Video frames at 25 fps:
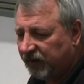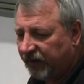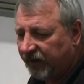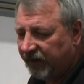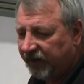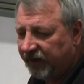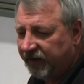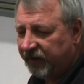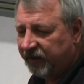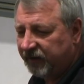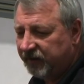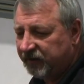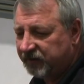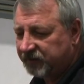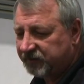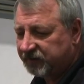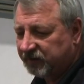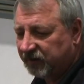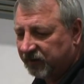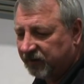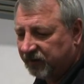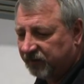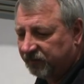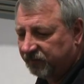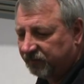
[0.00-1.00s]
And it's
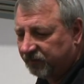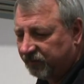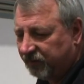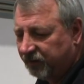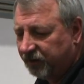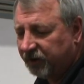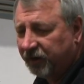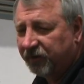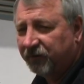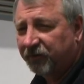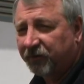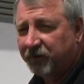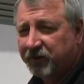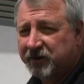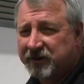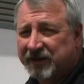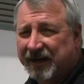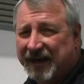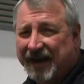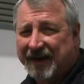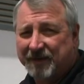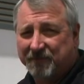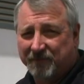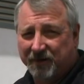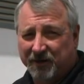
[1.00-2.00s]
good for
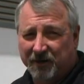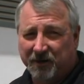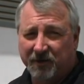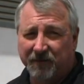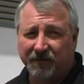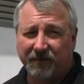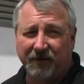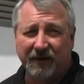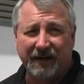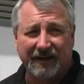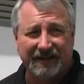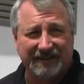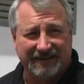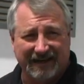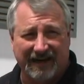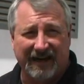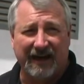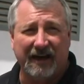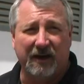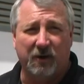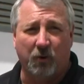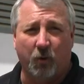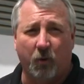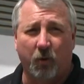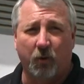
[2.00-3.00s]
tight maneuvering and
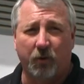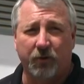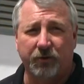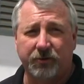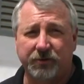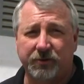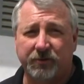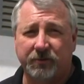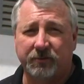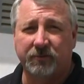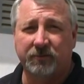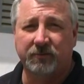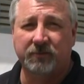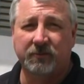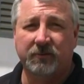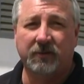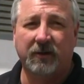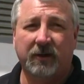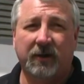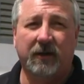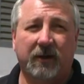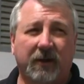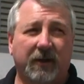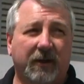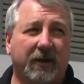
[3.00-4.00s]
tight quarters.
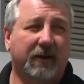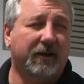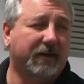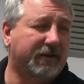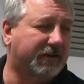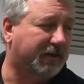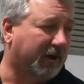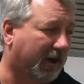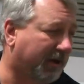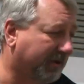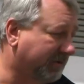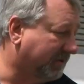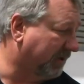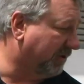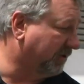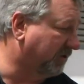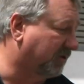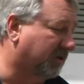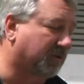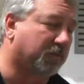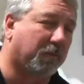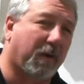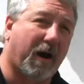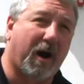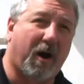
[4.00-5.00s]
It's also
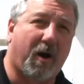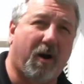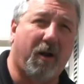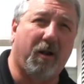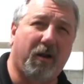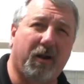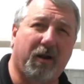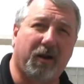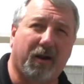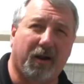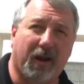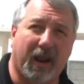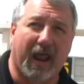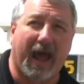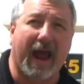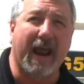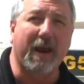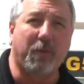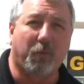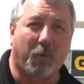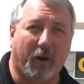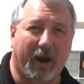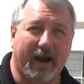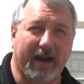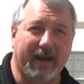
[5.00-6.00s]
small,
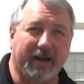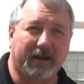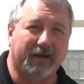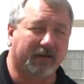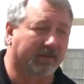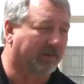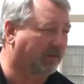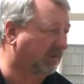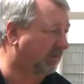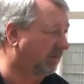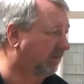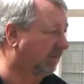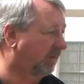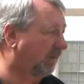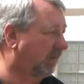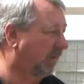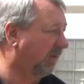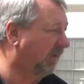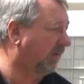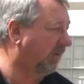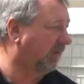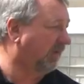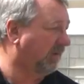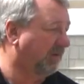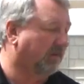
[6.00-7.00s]
lightweight.
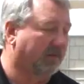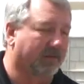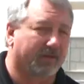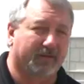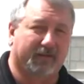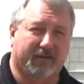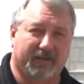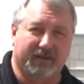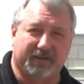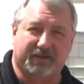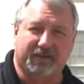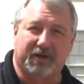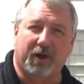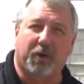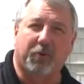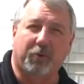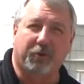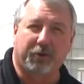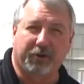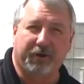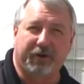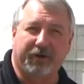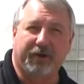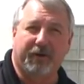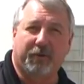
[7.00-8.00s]
This
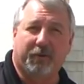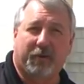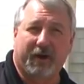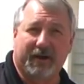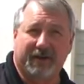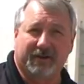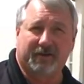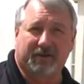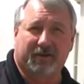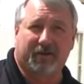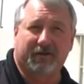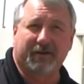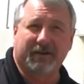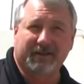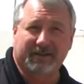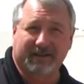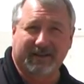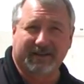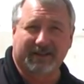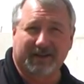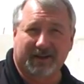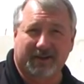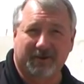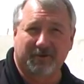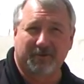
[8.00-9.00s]
total unit weighs
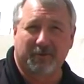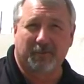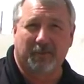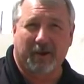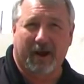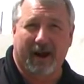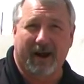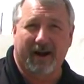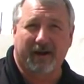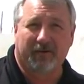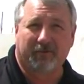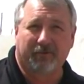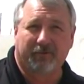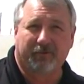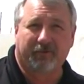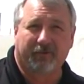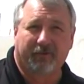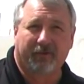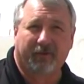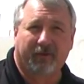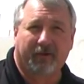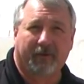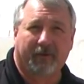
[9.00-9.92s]
3,600 pounds.